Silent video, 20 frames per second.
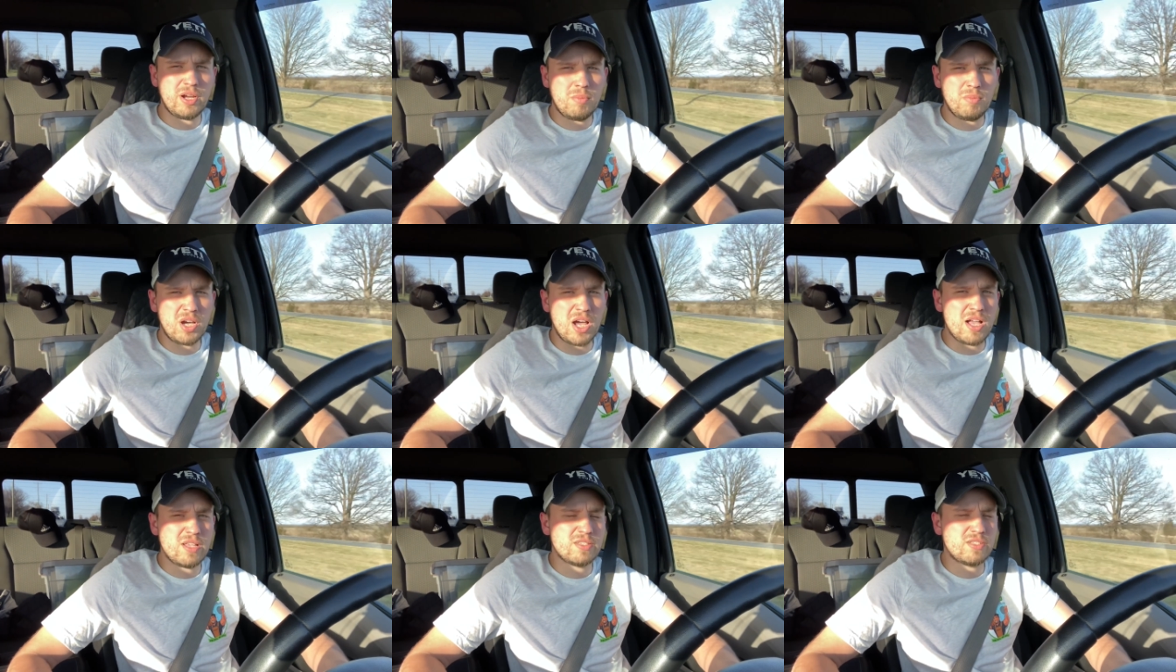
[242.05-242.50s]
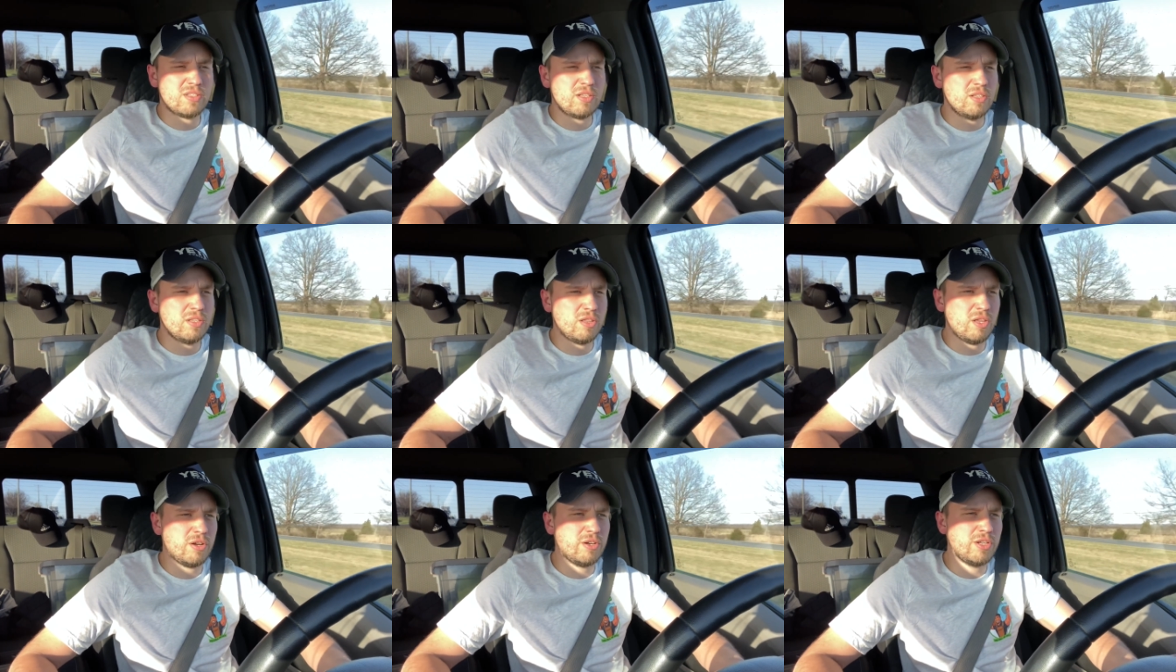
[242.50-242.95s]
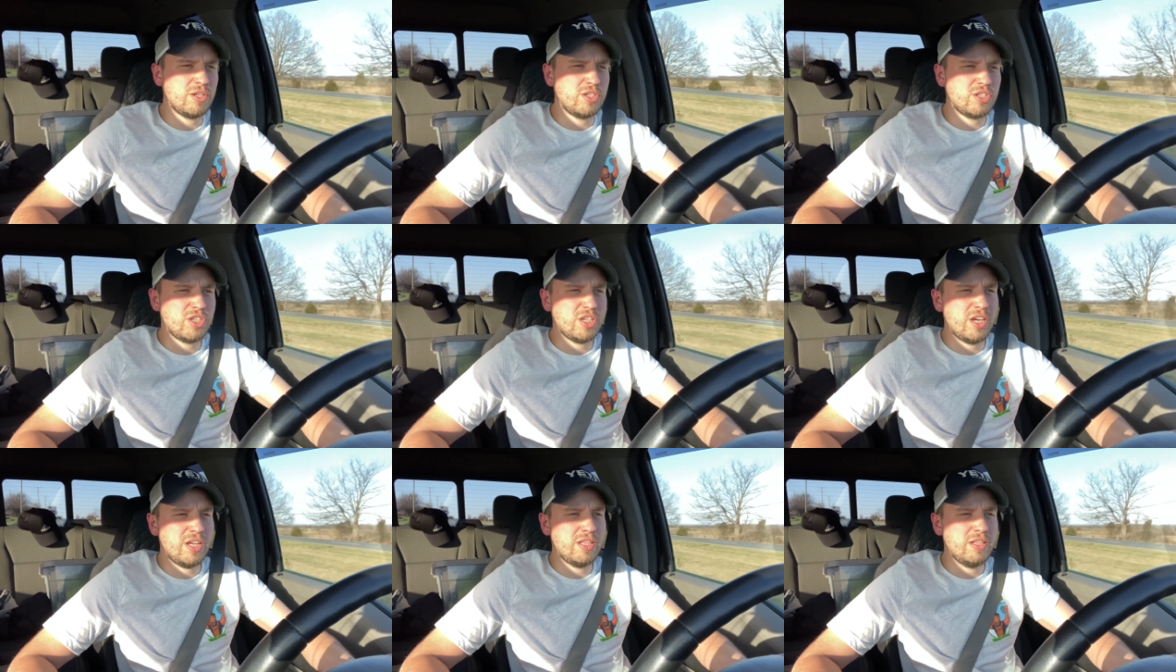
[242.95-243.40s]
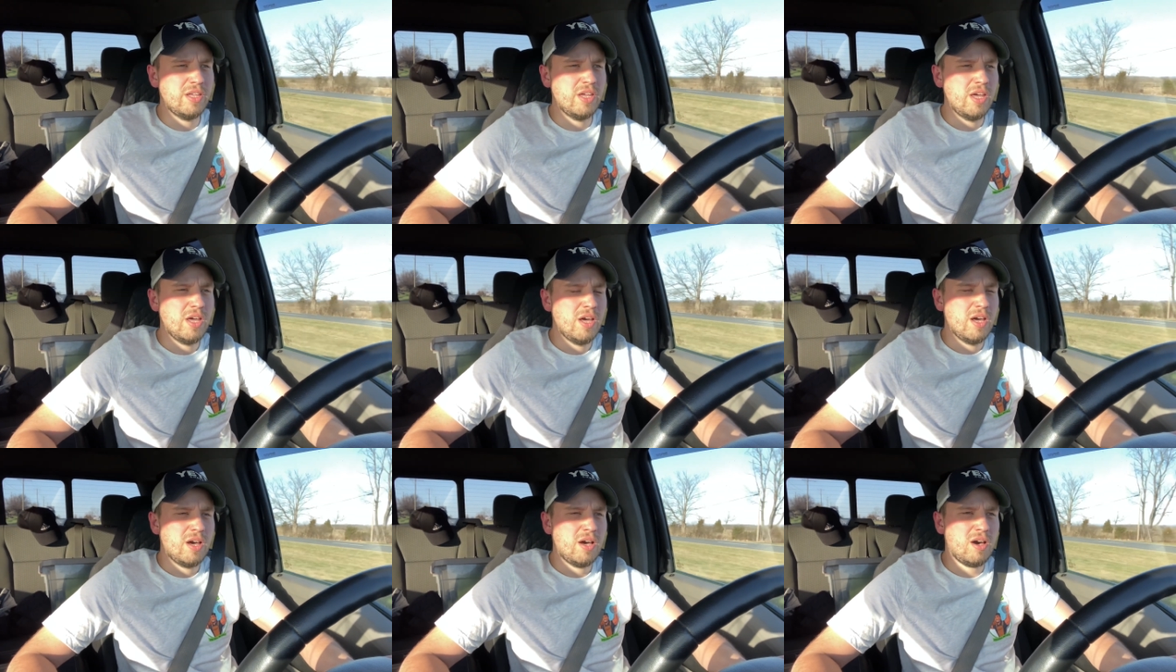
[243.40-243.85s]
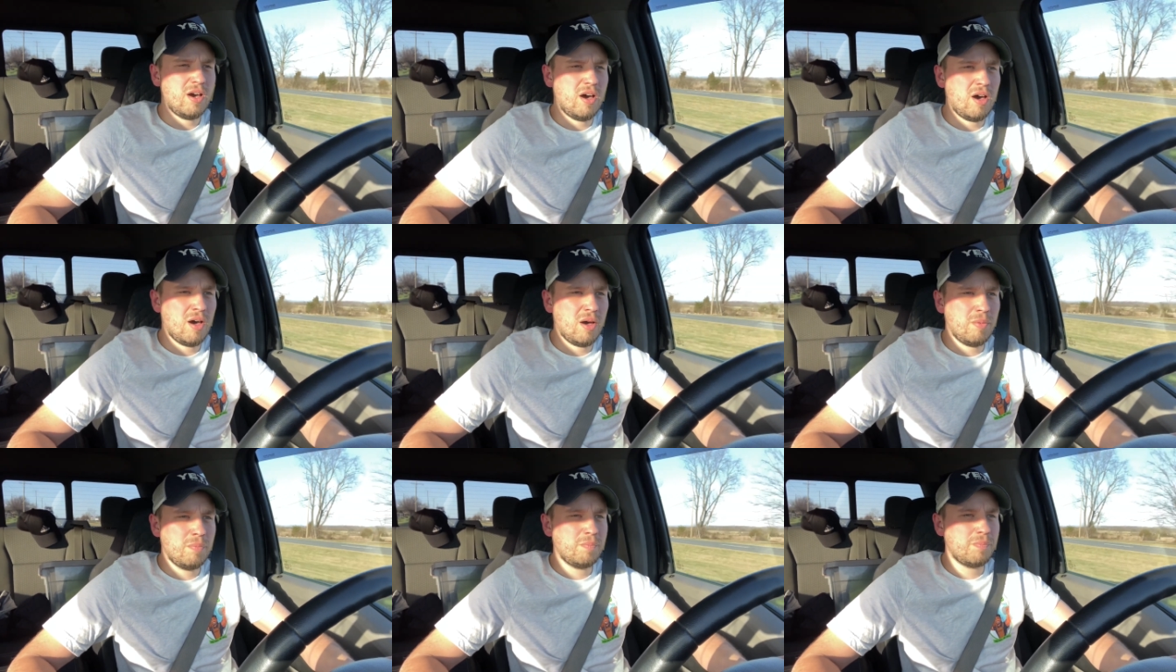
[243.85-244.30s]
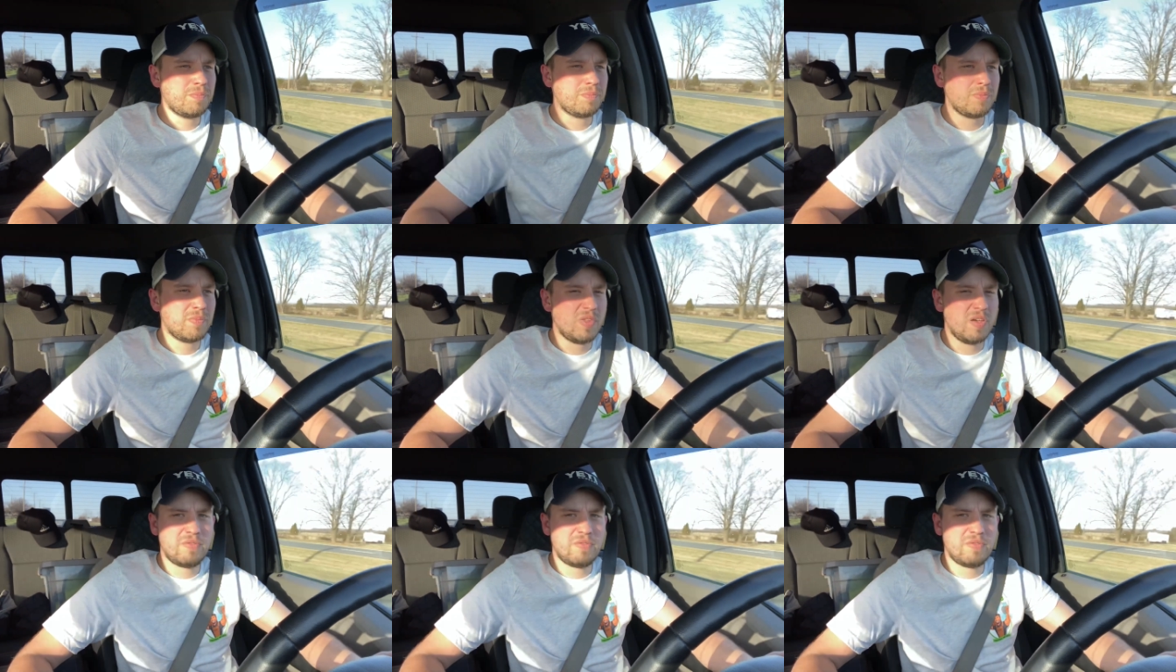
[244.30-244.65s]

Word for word: I'm constantly learning shit. Um,